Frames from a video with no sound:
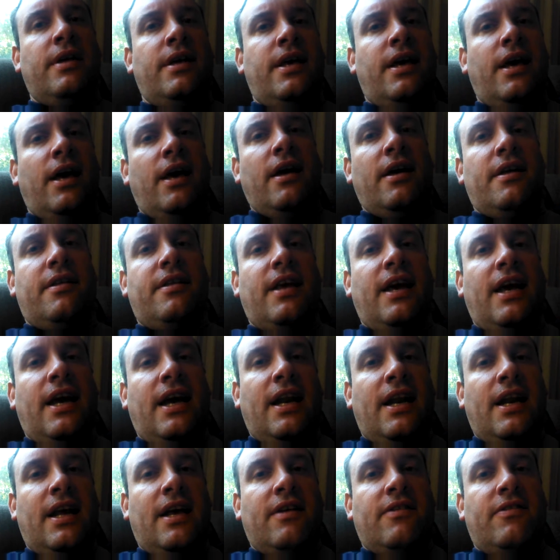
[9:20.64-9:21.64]

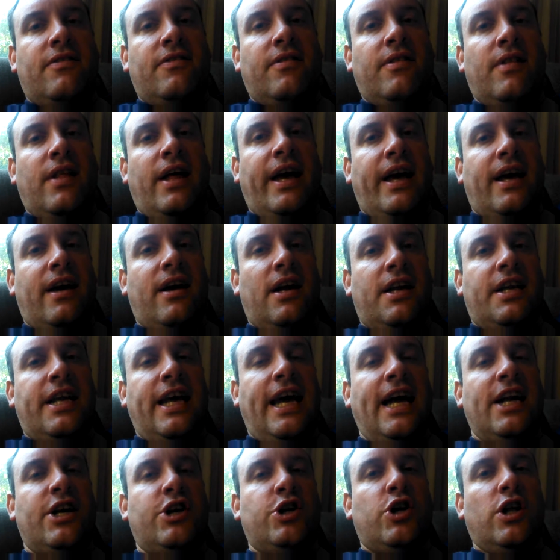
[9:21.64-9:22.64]
guillotine is, like,
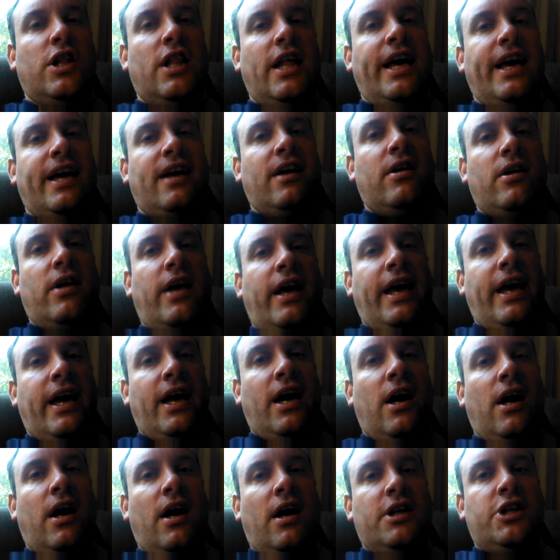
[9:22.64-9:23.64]
attached to, like,
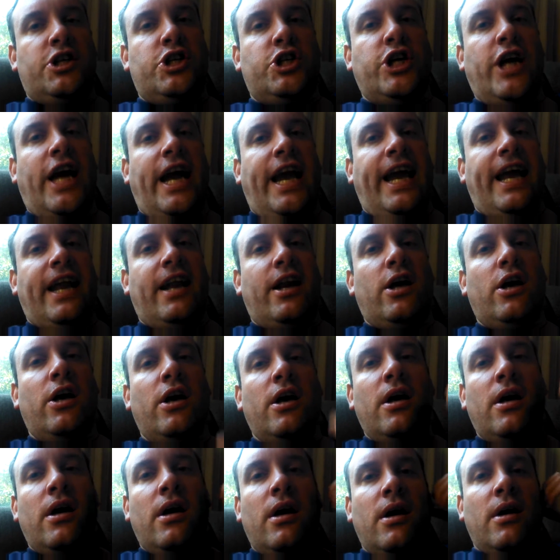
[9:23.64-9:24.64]
a chain.
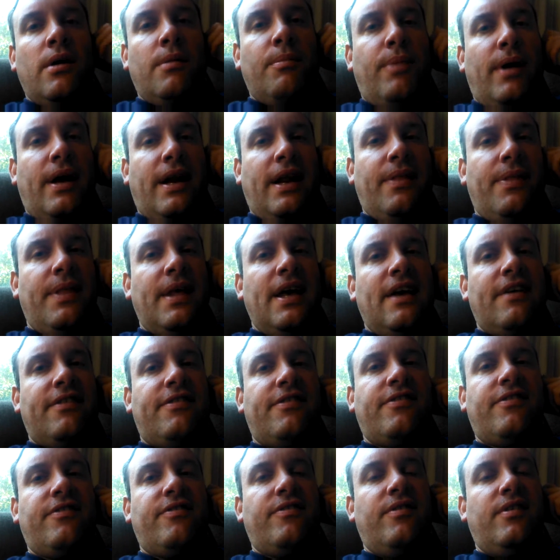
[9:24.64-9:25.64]
But in
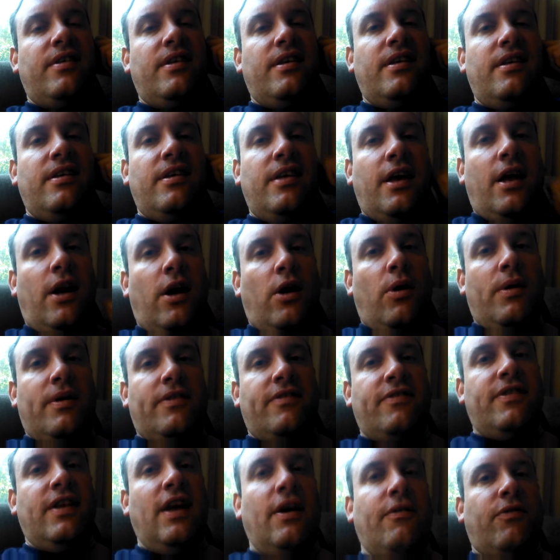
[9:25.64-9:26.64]
this, you know,
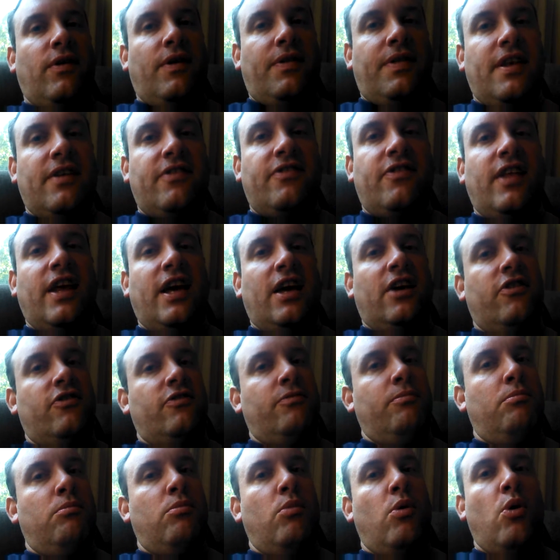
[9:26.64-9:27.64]
it's different. This thing
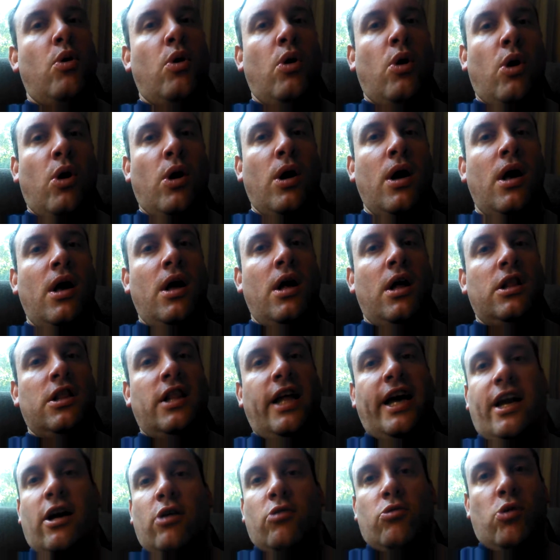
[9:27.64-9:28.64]
is more
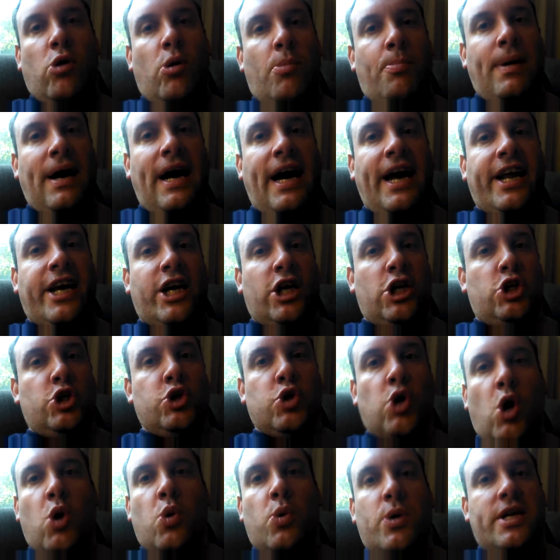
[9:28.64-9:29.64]
like a robotic
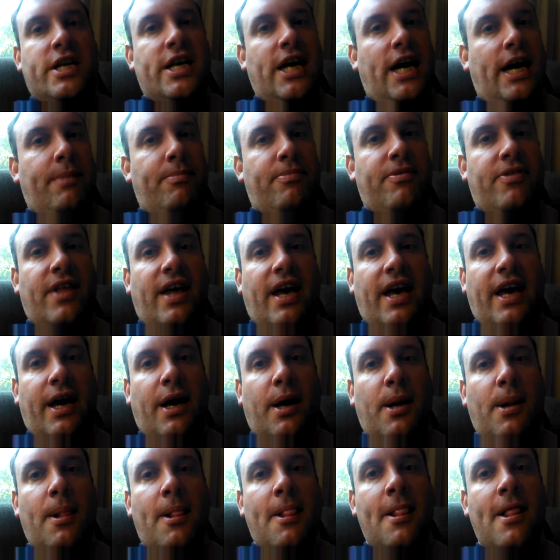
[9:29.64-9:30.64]
drone type
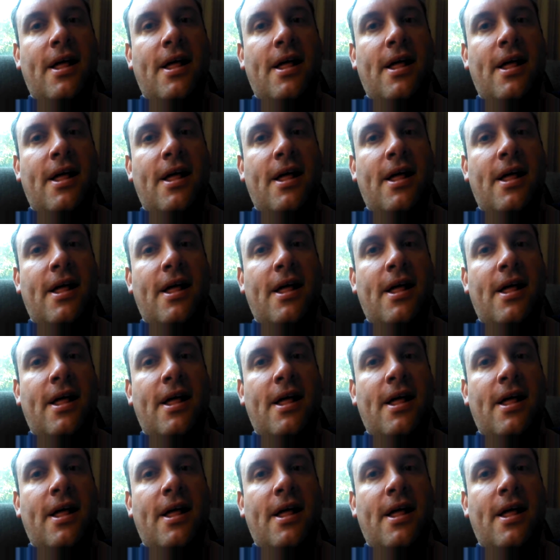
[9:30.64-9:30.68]
thing.